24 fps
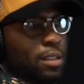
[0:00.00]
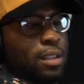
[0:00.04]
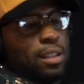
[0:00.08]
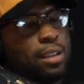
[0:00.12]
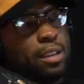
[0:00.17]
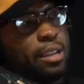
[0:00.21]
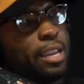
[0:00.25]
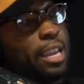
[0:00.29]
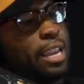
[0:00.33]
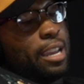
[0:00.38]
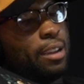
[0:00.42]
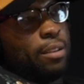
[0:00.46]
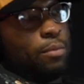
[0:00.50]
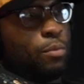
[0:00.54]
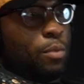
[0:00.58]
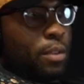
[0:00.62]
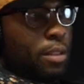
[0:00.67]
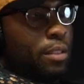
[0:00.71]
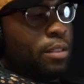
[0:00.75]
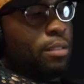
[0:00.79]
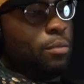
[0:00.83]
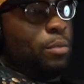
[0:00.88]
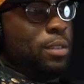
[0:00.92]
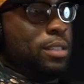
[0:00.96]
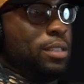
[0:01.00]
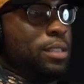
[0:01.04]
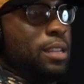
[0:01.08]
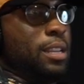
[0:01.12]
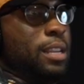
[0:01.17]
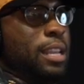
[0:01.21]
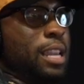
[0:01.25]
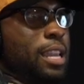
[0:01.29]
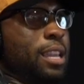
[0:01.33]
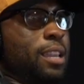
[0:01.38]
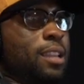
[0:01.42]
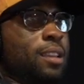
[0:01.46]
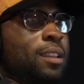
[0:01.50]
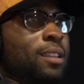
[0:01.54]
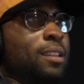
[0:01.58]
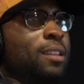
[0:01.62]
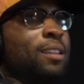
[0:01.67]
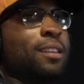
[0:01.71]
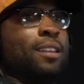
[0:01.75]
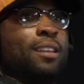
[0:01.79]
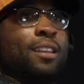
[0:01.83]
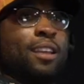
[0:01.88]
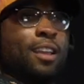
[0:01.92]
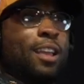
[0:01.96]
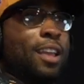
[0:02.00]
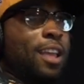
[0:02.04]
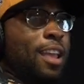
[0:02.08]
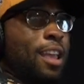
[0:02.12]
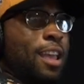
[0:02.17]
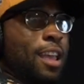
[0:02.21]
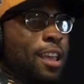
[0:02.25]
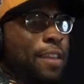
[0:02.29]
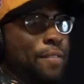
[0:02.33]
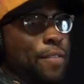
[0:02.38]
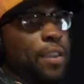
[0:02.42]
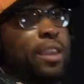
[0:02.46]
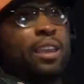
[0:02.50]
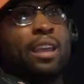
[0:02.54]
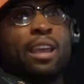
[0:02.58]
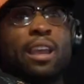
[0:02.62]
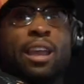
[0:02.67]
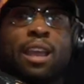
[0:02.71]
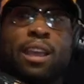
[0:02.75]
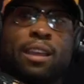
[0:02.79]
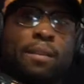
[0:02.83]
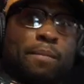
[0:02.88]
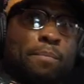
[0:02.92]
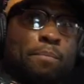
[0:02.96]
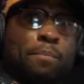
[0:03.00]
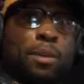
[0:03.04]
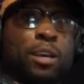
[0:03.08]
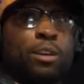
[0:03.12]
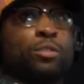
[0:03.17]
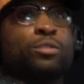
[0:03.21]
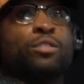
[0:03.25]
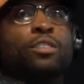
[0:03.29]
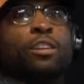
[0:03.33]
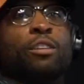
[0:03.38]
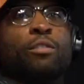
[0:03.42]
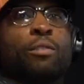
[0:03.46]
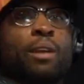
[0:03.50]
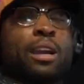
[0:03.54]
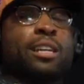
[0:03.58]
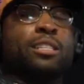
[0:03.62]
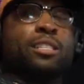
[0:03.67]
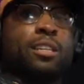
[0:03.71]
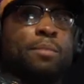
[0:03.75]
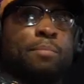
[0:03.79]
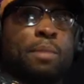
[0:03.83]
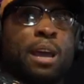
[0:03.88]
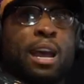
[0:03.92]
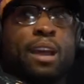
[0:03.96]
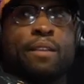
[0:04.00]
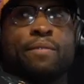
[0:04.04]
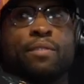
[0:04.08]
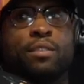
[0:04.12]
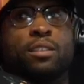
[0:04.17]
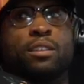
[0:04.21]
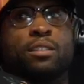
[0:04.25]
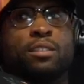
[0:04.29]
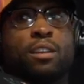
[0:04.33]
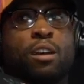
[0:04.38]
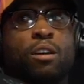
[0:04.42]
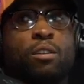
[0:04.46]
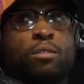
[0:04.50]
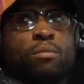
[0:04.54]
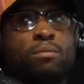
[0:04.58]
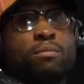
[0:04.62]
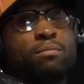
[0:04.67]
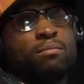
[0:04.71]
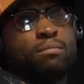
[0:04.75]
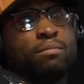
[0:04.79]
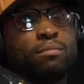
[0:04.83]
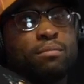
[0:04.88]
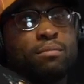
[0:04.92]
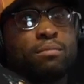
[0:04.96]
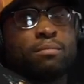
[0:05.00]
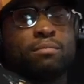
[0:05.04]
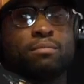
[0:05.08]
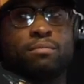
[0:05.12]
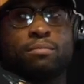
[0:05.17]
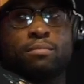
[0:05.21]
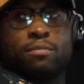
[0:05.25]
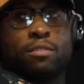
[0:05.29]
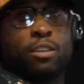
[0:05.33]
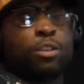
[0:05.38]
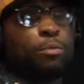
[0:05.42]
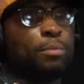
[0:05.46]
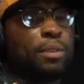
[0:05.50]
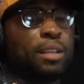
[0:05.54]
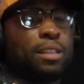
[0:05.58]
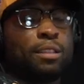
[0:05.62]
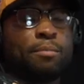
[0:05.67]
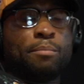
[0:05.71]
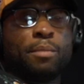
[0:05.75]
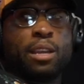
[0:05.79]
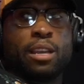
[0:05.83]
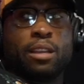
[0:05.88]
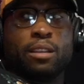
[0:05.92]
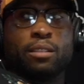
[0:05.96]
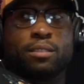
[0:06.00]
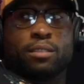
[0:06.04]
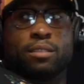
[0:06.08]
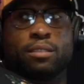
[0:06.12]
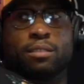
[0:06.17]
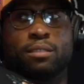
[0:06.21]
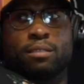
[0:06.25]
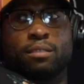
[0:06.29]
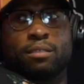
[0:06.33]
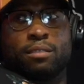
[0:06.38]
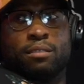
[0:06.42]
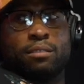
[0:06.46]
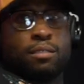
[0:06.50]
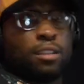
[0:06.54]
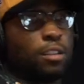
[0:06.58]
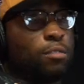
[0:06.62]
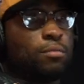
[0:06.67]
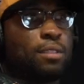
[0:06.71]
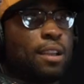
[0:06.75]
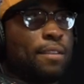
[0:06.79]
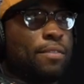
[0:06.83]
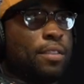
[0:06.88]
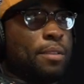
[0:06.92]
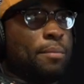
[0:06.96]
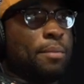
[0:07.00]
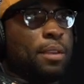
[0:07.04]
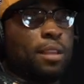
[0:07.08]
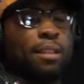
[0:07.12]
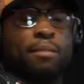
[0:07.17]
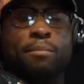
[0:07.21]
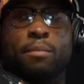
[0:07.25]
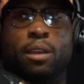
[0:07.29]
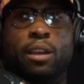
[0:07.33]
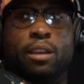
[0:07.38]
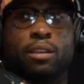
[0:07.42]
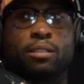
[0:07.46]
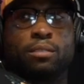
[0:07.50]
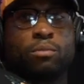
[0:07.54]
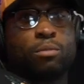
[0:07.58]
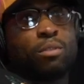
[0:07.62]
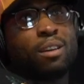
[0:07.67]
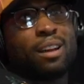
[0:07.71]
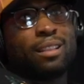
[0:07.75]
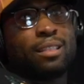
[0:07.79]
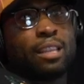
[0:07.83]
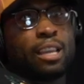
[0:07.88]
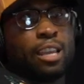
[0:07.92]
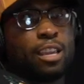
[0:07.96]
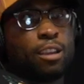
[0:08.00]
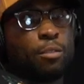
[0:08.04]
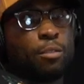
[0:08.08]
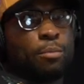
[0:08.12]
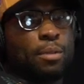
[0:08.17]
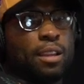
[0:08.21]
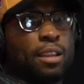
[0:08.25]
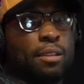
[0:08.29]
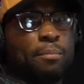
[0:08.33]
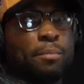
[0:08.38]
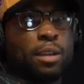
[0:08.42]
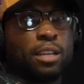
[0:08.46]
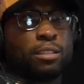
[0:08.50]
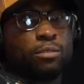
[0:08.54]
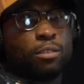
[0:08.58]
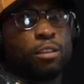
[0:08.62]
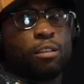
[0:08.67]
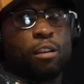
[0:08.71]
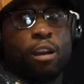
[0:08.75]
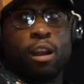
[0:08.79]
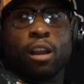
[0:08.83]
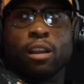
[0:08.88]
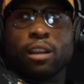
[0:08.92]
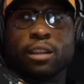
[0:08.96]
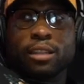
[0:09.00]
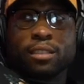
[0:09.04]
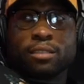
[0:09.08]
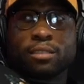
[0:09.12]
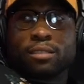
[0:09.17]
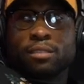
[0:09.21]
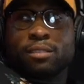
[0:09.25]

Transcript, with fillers: again with with Sadik, if he builds a crazy back for this O, he'll be in the mix. He'll definitely be in the mix. Well, I think he'll be in the mix regardless.